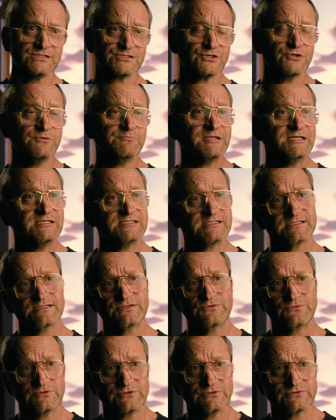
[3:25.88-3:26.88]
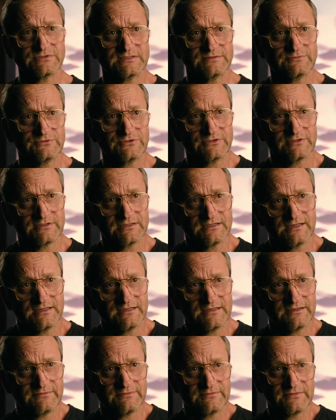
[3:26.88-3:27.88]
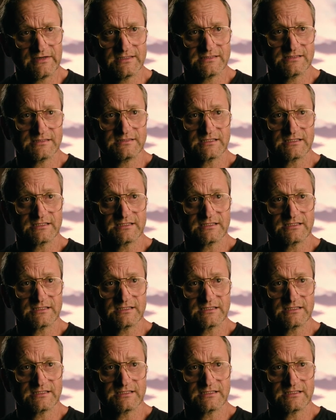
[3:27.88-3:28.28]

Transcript: certain places in the world anymore um, as the